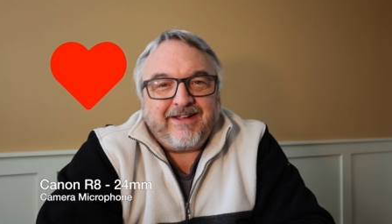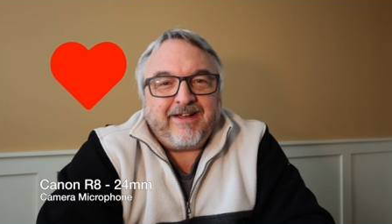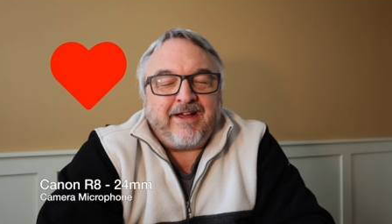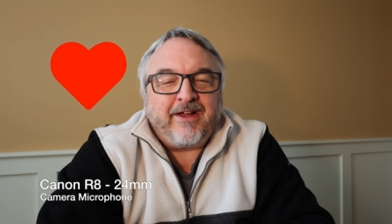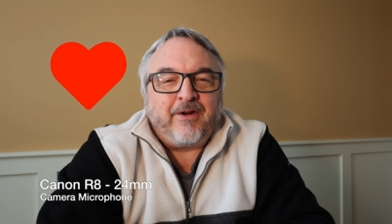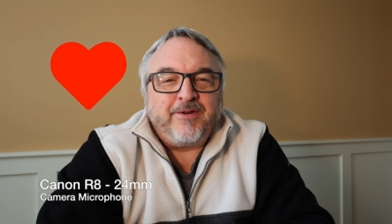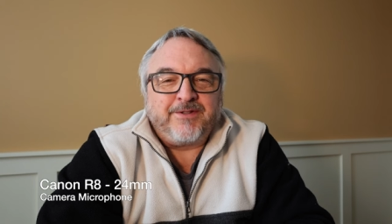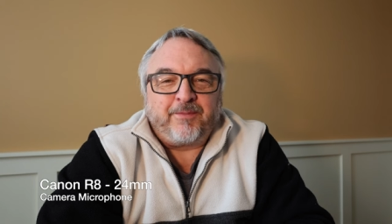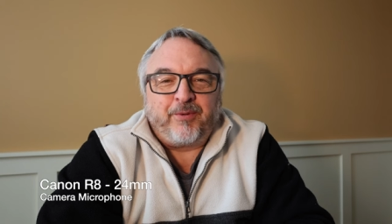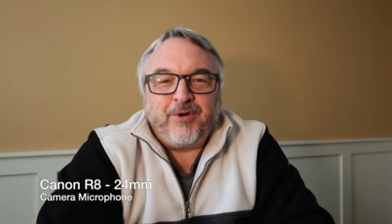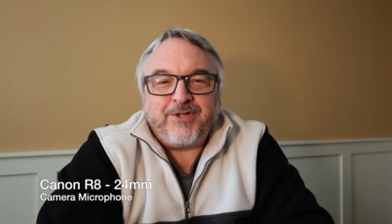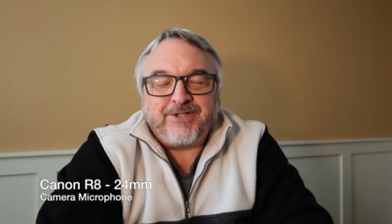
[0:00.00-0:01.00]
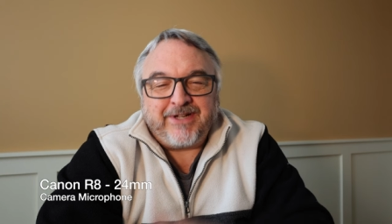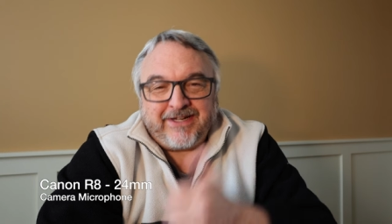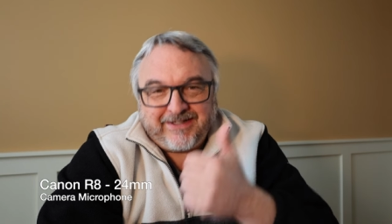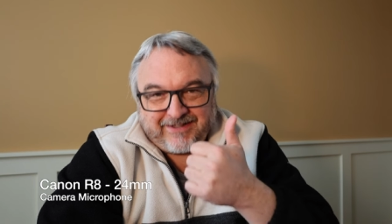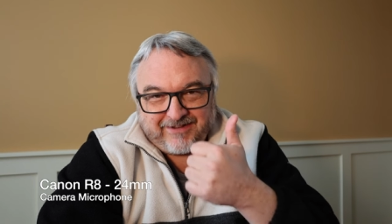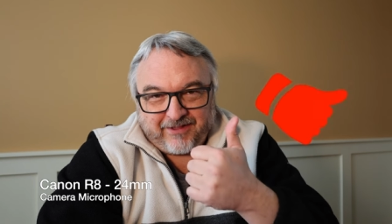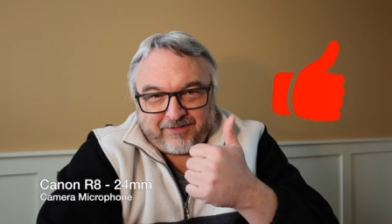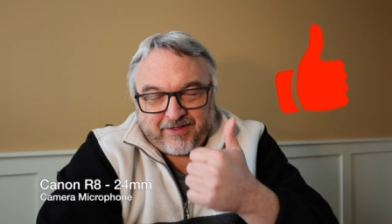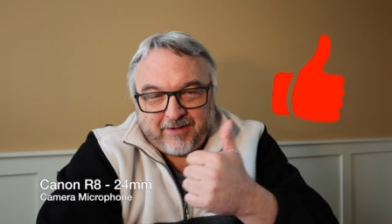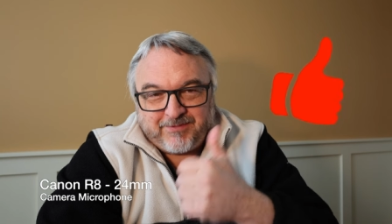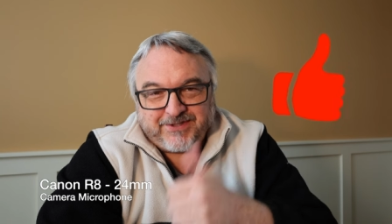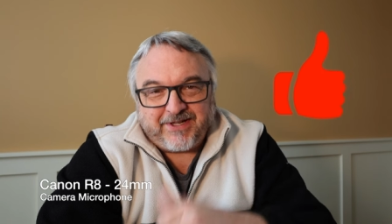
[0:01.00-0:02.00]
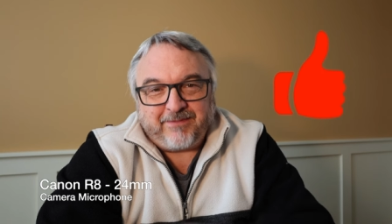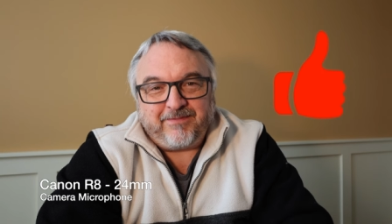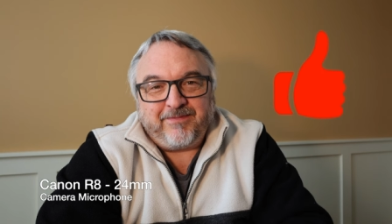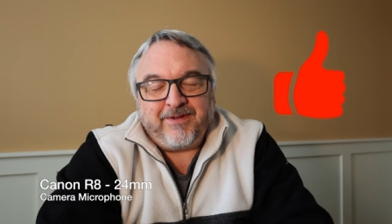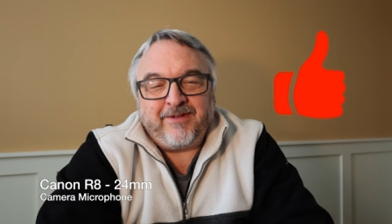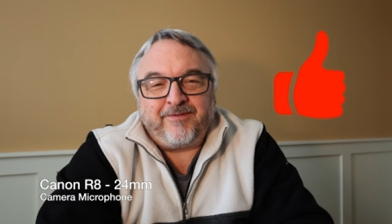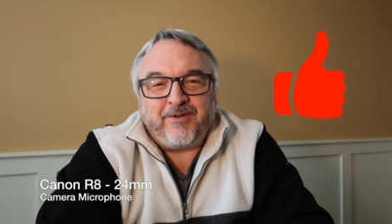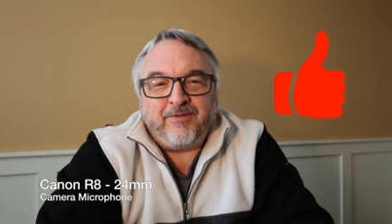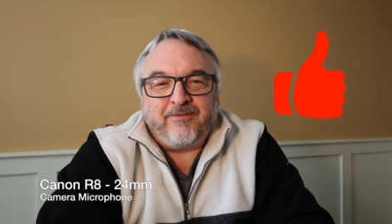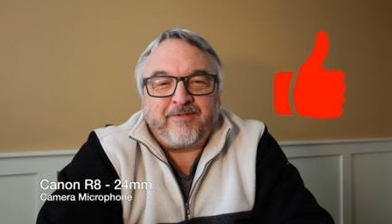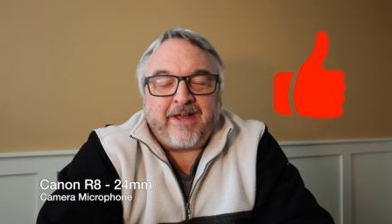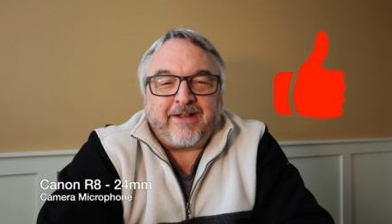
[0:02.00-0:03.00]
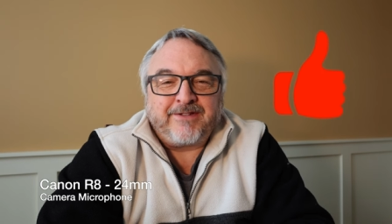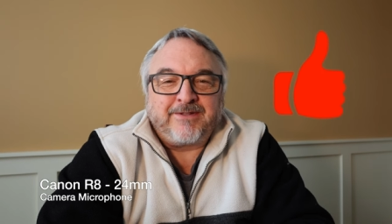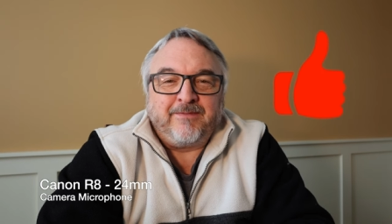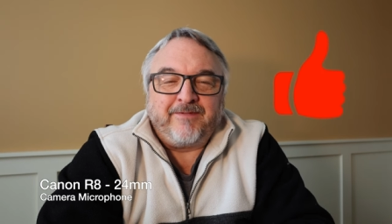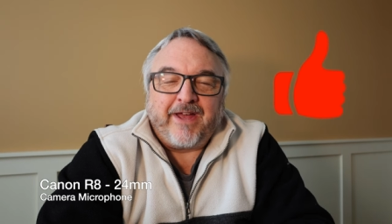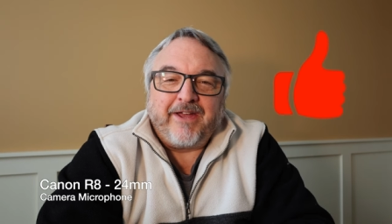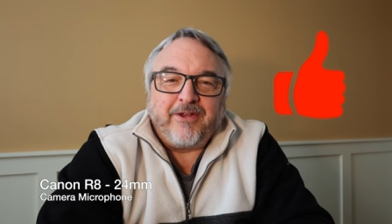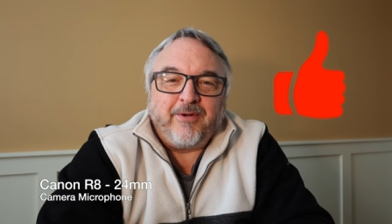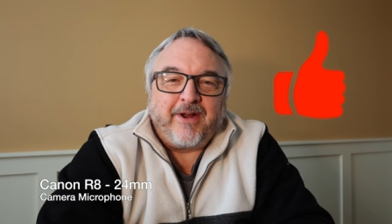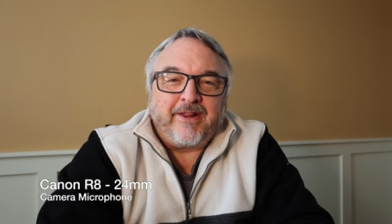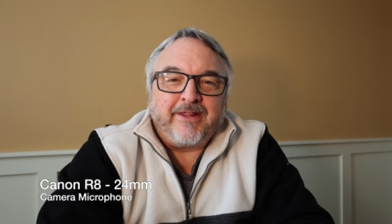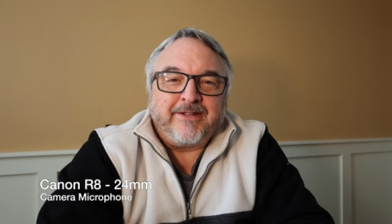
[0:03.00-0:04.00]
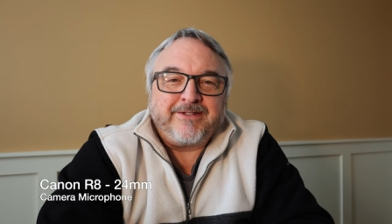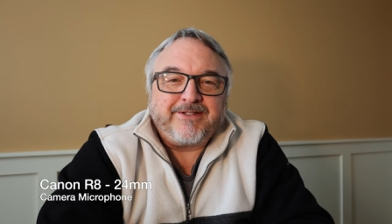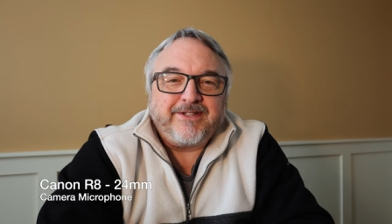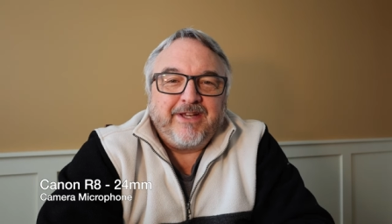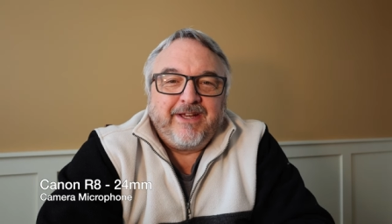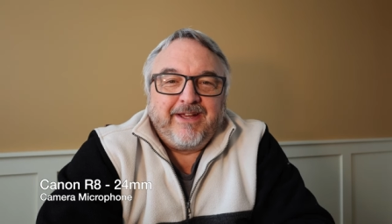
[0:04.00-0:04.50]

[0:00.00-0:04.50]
I always appreciate the thumbs up if you've gotten some value out of this.